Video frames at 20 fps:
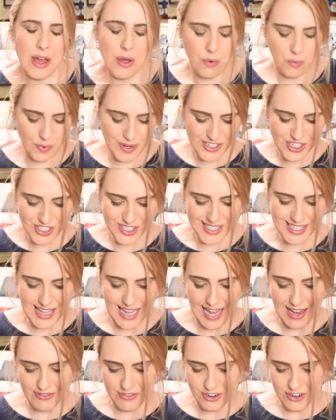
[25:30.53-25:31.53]
We just
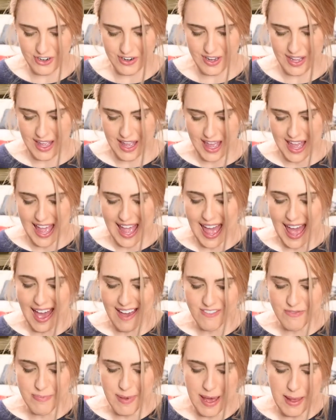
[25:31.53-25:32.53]
never
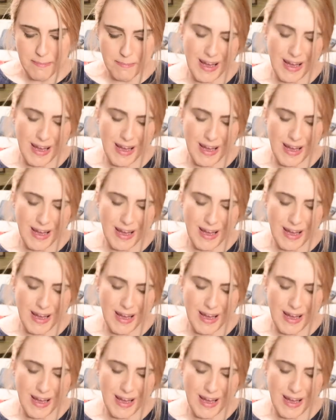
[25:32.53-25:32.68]
have been.